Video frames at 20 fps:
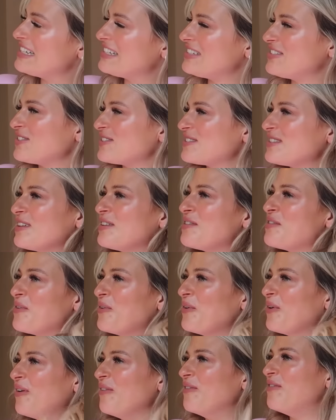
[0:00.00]
is just the
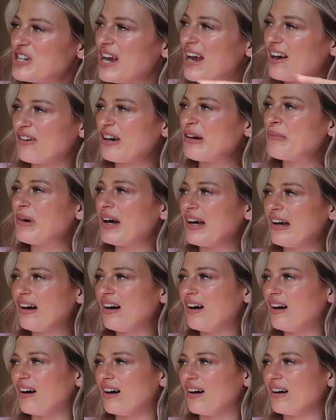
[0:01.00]
thought of sharing my
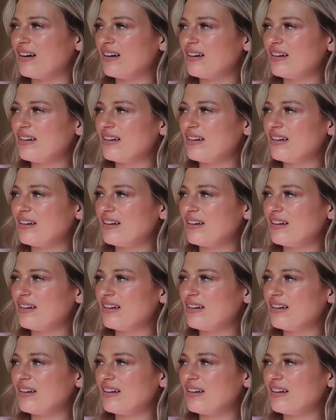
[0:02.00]
heart.